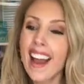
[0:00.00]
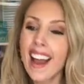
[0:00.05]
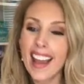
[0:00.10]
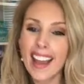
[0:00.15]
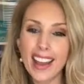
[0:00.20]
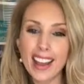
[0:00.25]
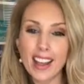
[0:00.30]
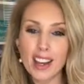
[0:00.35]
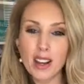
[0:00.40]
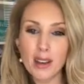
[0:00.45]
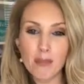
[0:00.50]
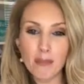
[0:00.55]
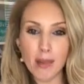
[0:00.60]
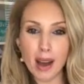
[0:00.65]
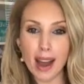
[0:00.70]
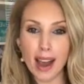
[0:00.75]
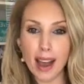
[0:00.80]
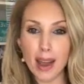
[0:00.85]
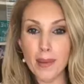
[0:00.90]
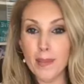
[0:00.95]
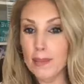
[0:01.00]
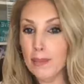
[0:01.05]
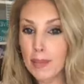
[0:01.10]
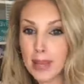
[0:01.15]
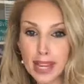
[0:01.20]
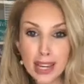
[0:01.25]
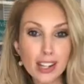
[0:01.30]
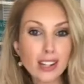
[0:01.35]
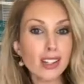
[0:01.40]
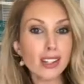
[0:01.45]
in my
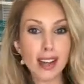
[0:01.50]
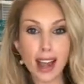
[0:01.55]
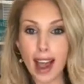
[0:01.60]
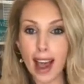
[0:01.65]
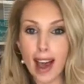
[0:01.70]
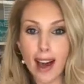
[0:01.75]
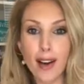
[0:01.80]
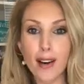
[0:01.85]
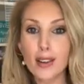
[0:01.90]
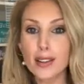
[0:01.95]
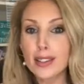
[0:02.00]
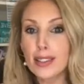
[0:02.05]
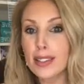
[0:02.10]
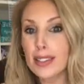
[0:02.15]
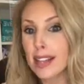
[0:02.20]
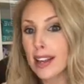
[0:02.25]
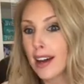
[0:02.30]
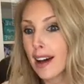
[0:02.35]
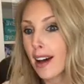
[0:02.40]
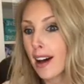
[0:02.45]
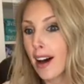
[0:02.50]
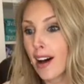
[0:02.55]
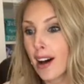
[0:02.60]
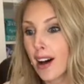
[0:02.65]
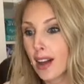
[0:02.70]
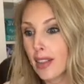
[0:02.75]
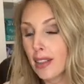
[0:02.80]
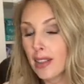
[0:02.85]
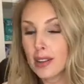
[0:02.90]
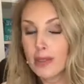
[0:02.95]
beach house
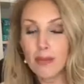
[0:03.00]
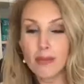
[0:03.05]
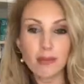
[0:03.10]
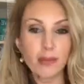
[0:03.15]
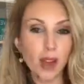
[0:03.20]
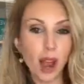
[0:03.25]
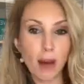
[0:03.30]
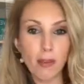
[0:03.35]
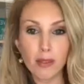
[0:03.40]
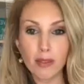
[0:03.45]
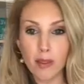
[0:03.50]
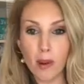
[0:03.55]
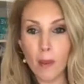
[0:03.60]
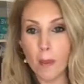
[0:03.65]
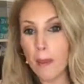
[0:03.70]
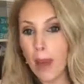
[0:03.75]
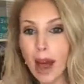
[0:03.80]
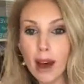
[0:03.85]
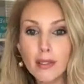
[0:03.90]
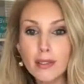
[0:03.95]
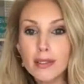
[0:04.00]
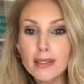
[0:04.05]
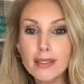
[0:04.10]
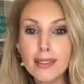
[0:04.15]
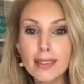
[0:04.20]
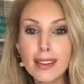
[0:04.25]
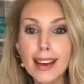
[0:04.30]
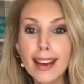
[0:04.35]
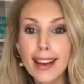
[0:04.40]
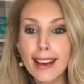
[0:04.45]
on the top of a
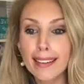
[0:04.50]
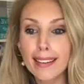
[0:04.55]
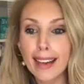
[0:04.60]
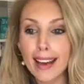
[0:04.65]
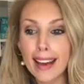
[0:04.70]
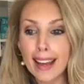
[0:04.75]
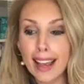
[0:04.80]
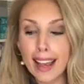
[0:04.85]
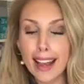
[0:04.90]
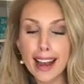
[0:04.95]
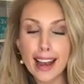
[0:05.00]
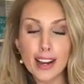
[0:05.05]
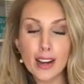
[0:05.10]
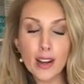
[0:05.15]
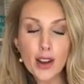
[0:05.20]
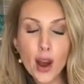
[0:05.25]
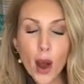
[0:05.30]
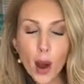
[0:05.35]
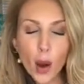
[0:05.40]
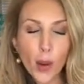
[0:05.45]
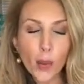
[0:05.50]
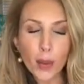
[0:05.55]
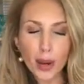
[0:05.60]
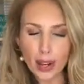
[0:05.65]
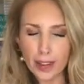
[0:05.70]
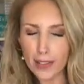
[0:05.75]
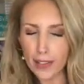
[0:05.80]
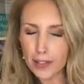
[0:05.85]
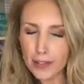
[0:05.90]
mountain, and I know what it